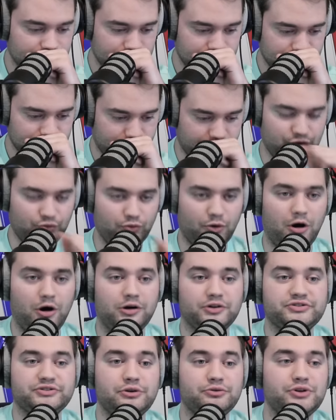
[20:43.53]
you
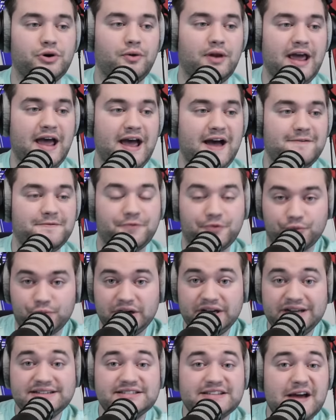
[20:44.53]
also don't have
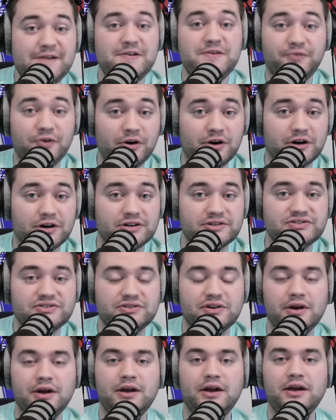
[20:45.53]
3 7-footers
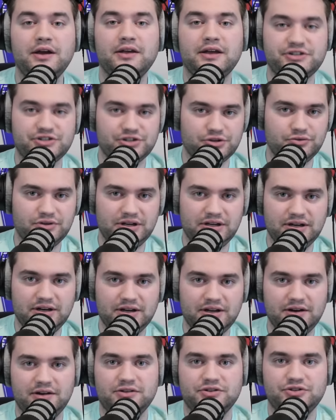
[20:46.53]
that you
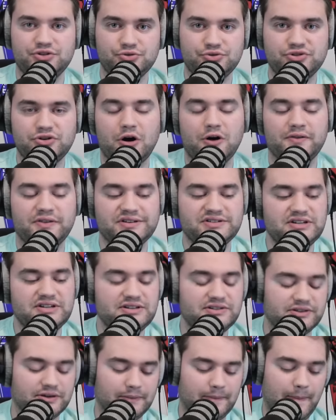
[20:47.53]
needed to start the
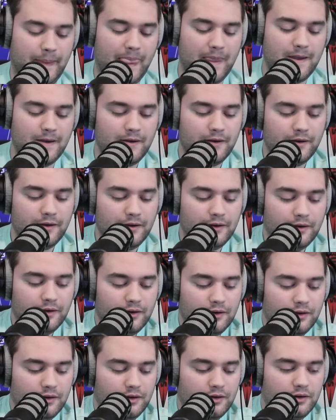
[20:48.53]
season.
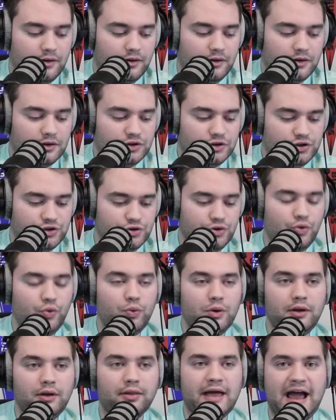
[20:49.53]
You
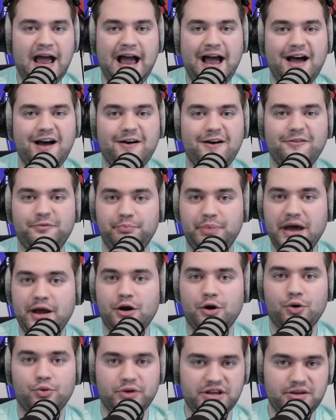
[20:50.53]
will have
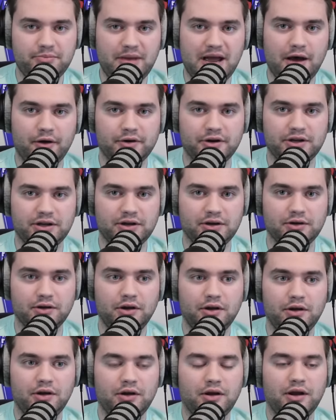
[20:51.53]
better rebounding,
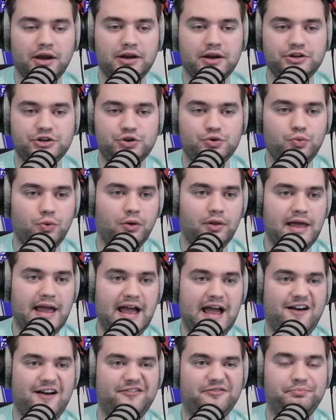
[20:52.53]
and you will
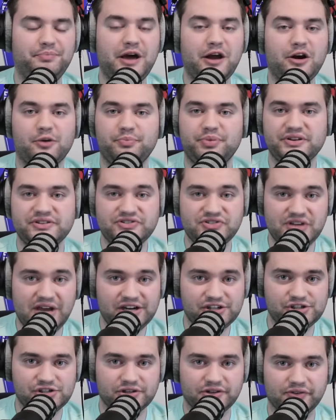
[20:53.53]
have better
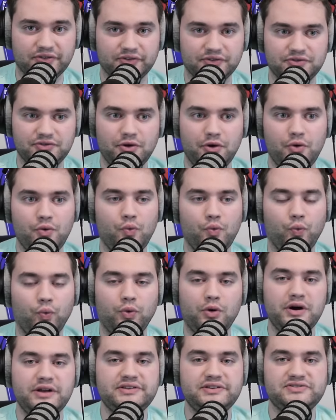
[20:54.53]
possessions
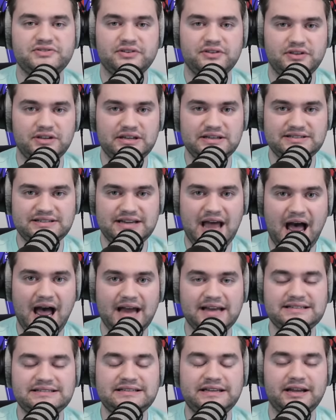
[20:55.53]
once these
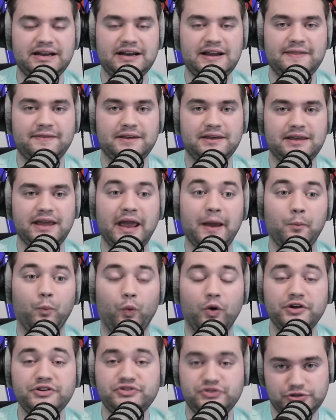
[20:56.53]
guys get in the game.
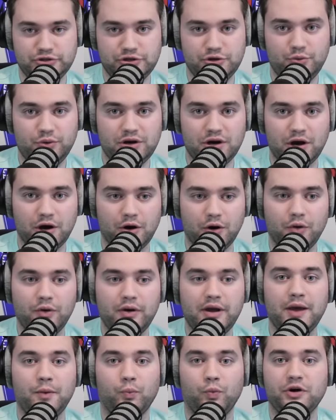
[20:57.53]
Once you go,
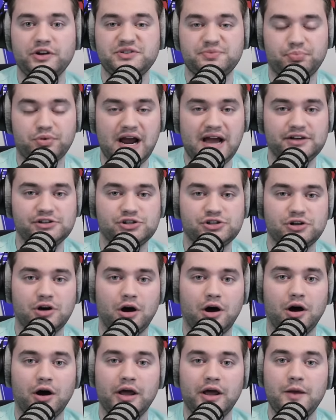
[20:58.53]
and once
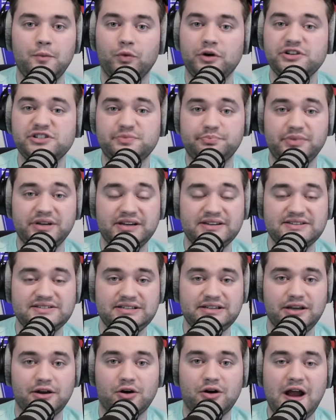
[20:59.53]
Bradshaw, and once Big
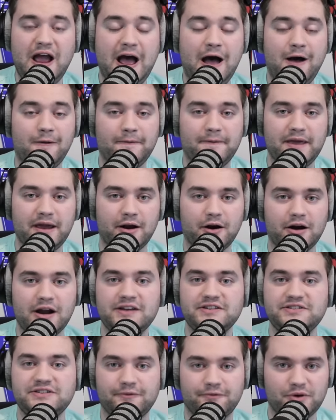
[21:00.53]
Z are out there
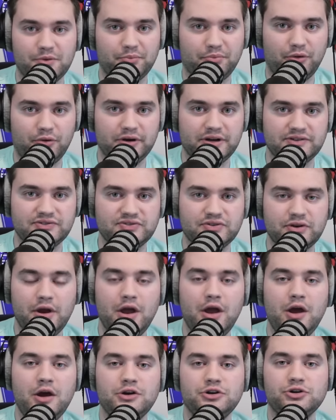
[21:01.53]
at different points,
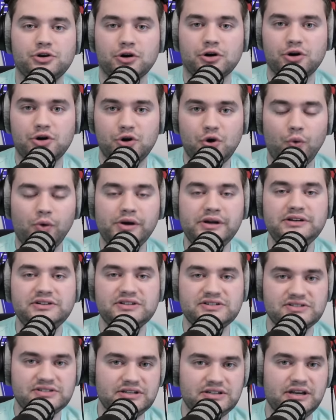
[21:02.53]
you're going to
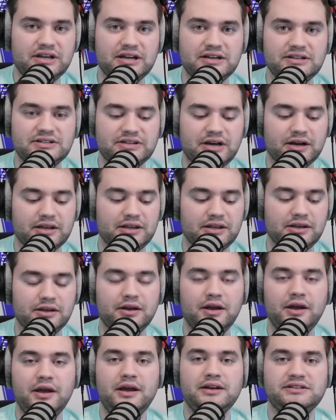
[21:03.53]
see Kentucky
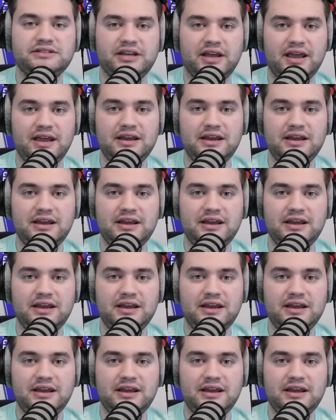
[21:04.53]
take